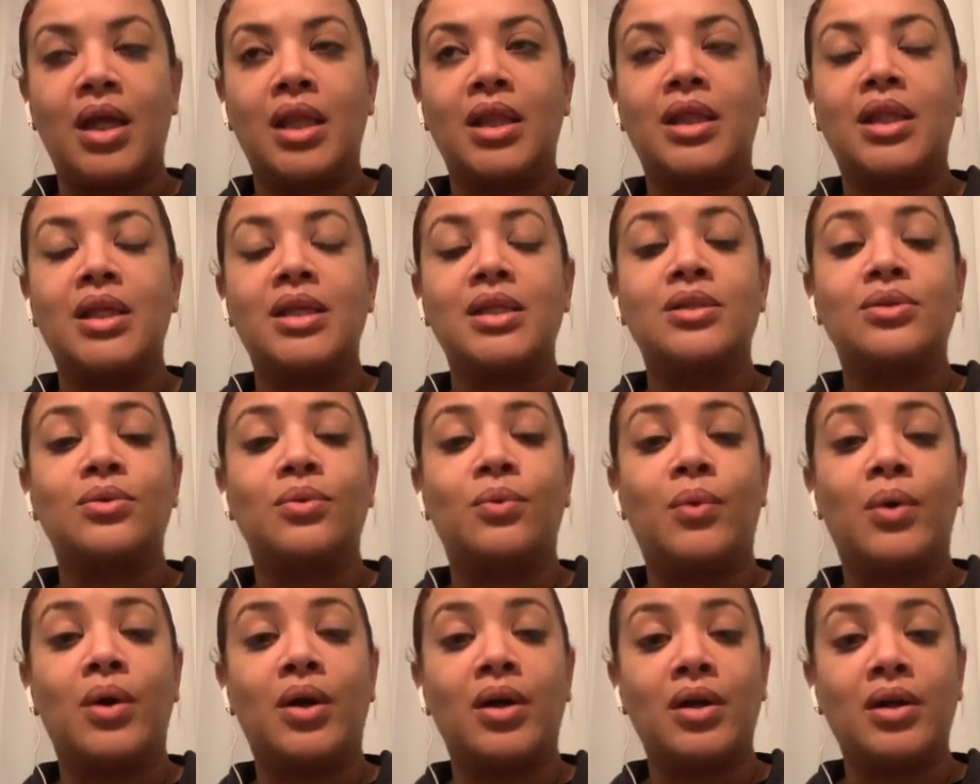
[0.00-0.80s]
this
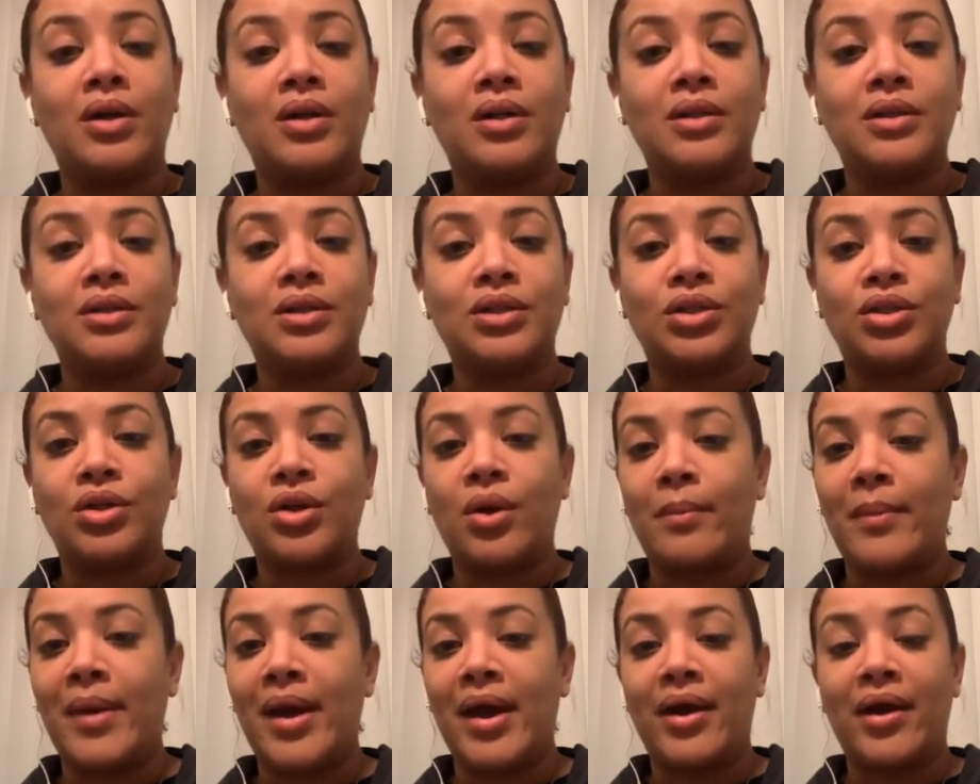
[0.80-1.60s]
world, no
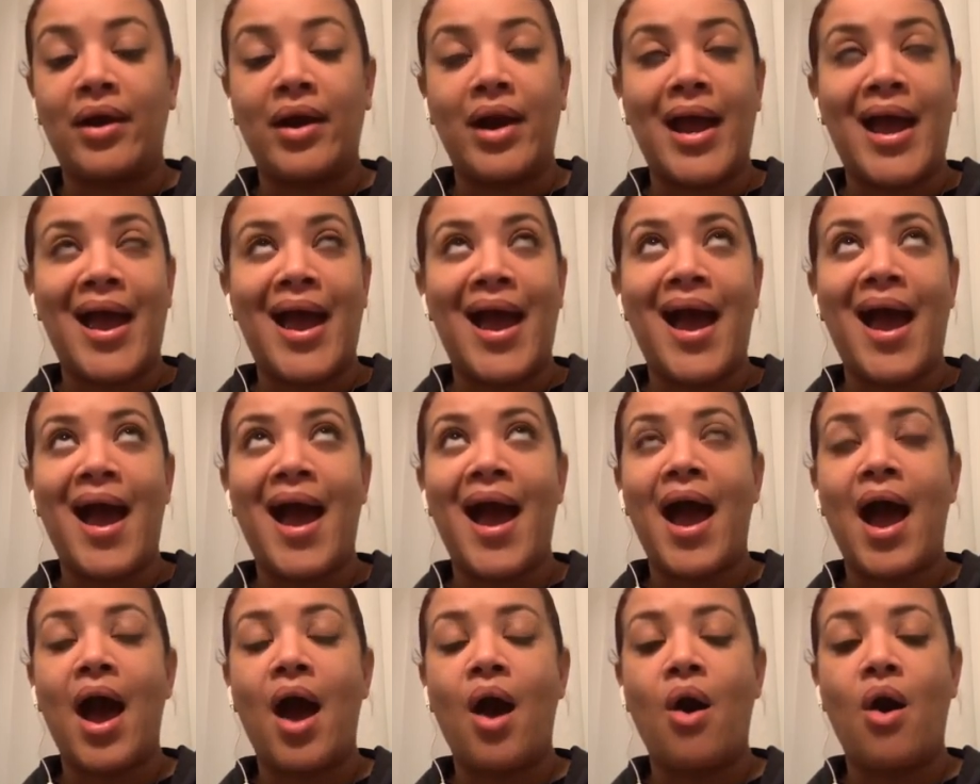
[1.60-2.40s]
matter
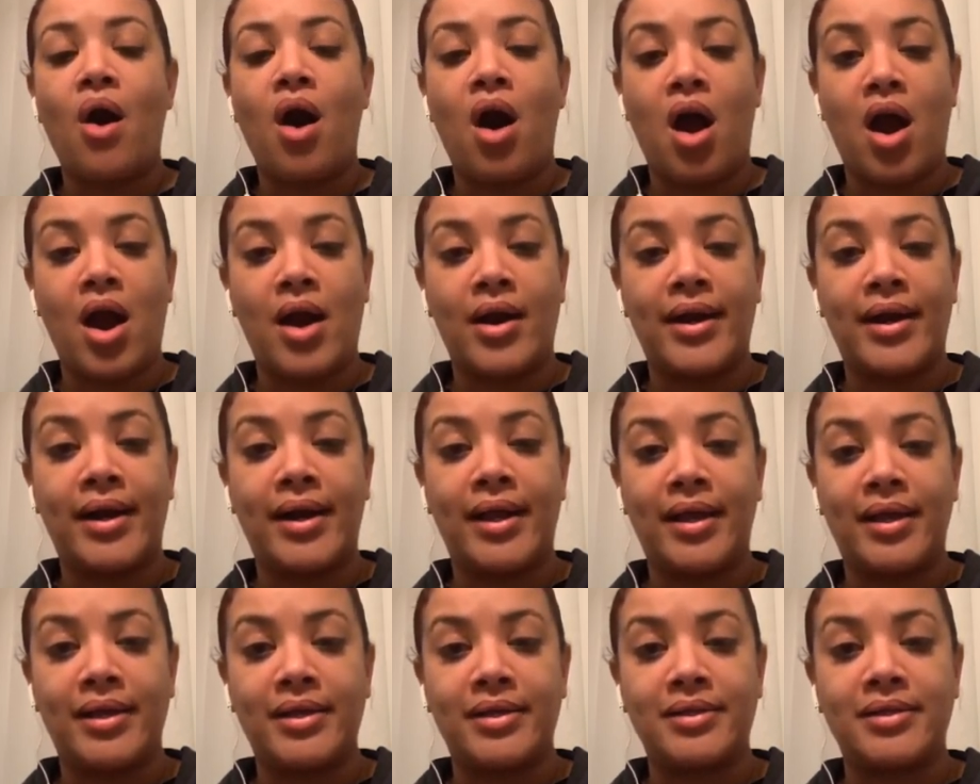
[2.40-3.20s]
how hard it
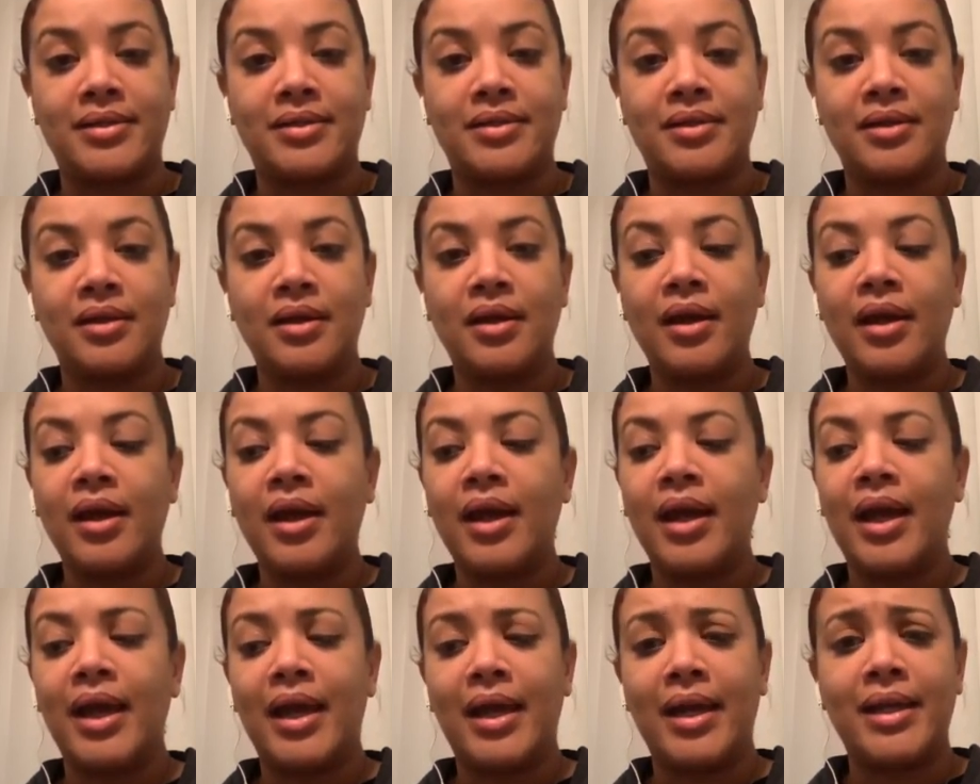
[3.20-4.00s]
is,
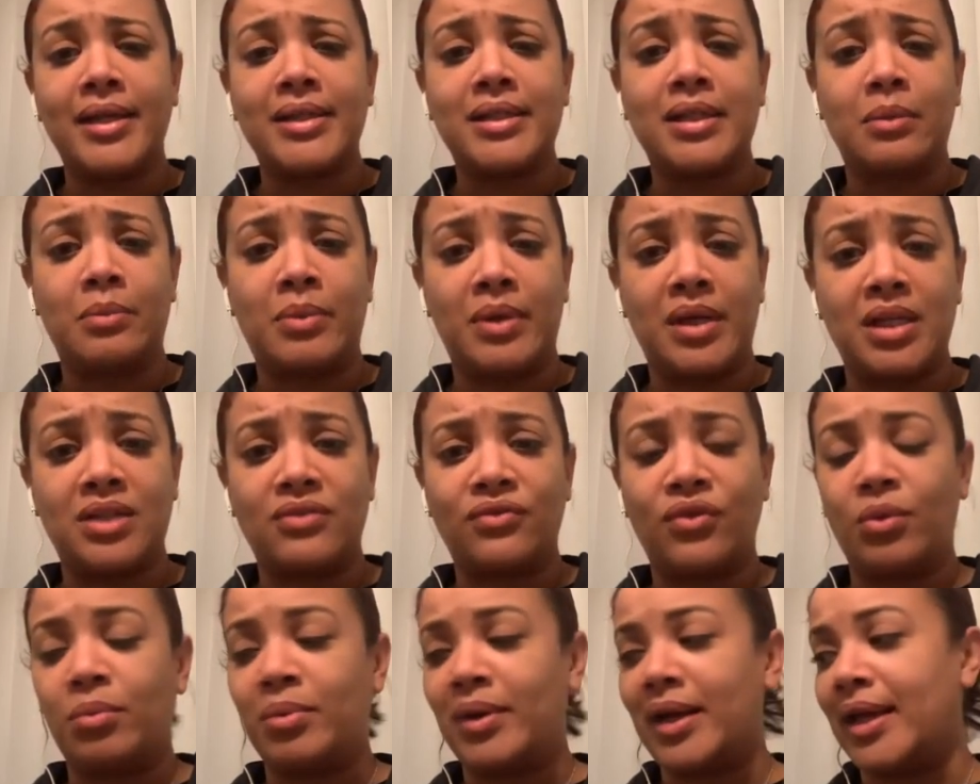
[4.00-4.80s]
it is a
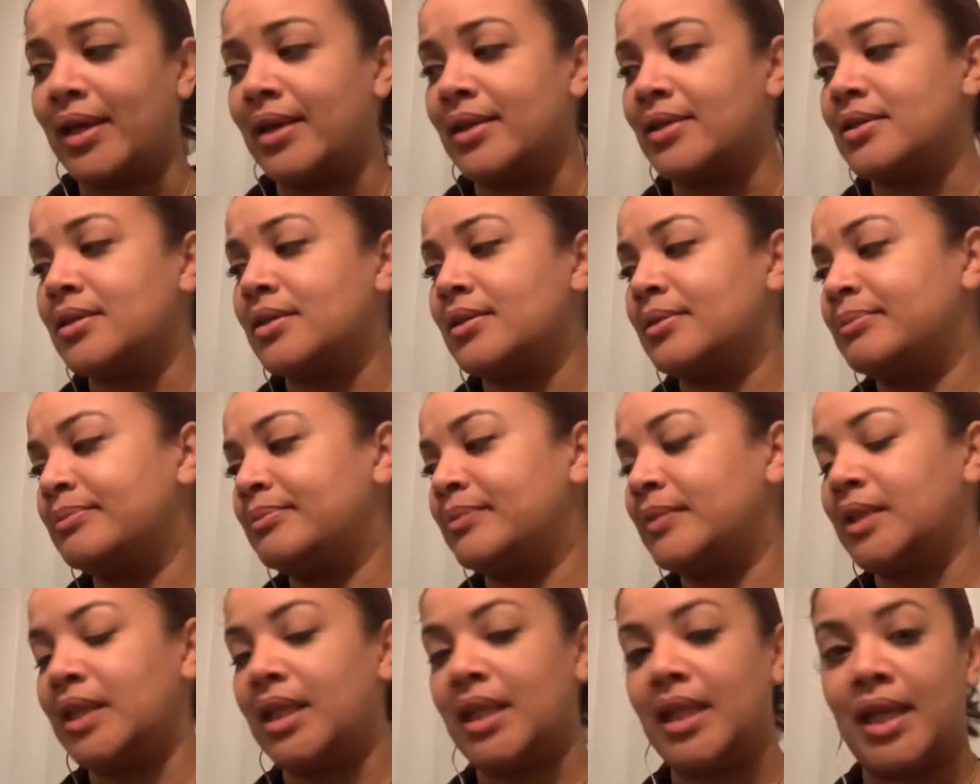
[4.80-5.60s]
peaceful place
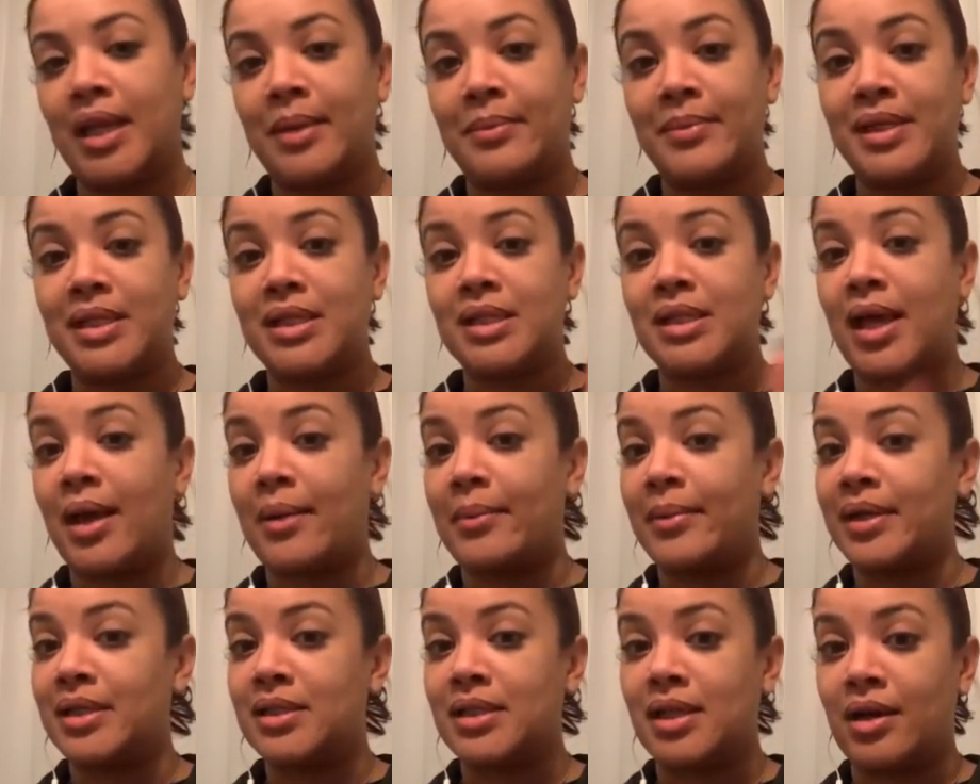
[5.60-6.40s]
let me stop
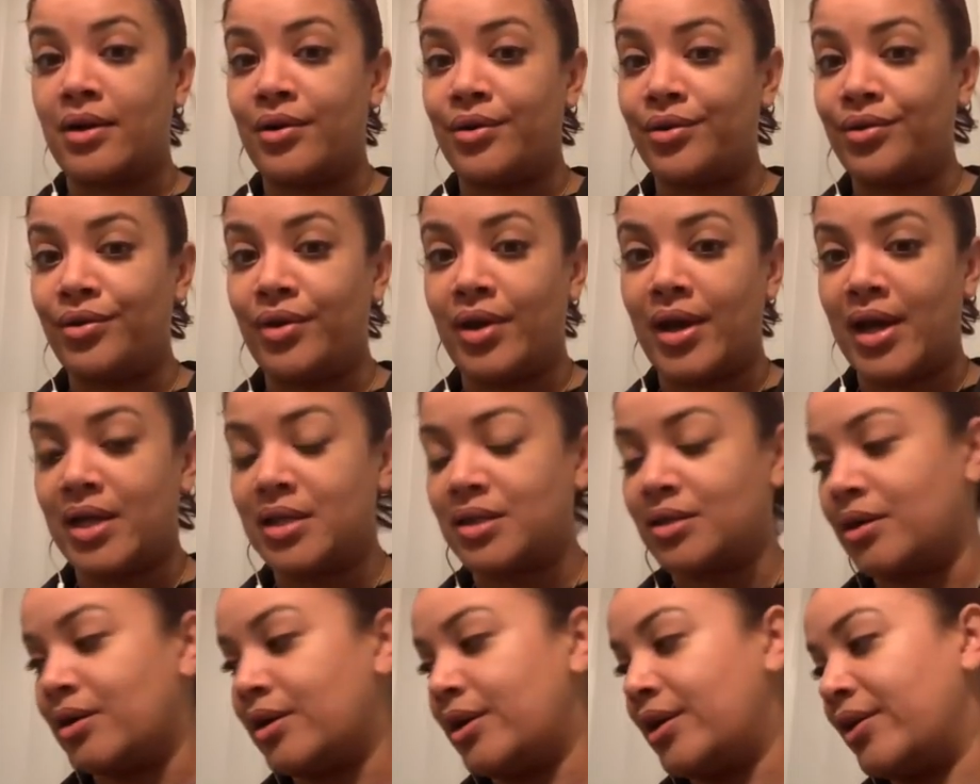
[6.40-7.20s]
because I know you guys
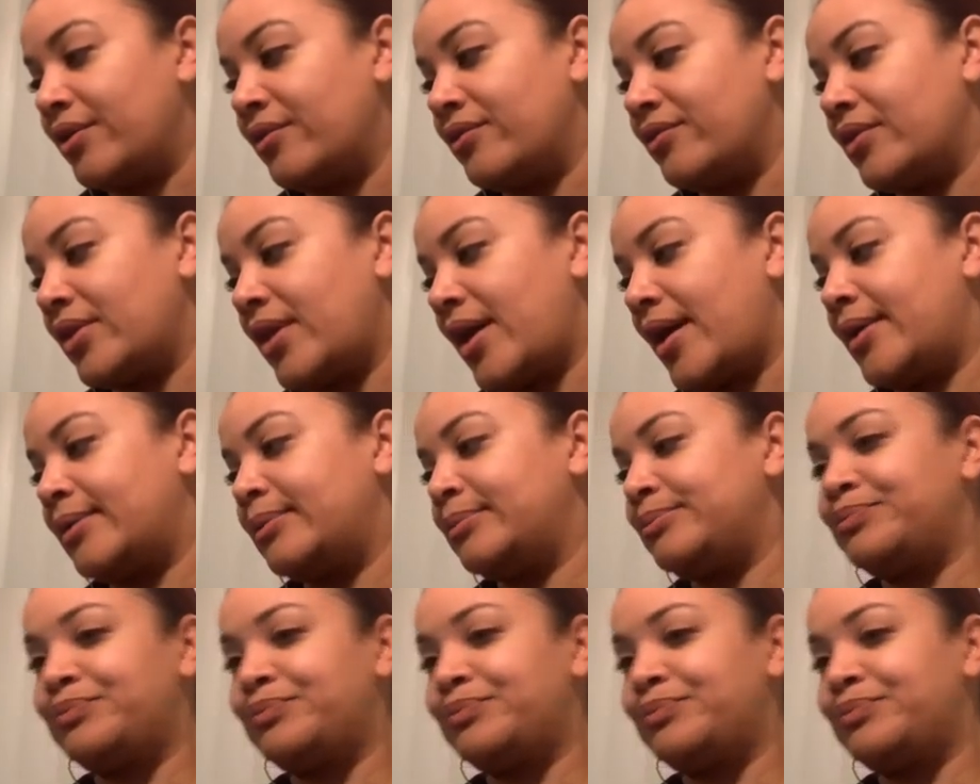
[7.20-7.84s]
aren't here for that.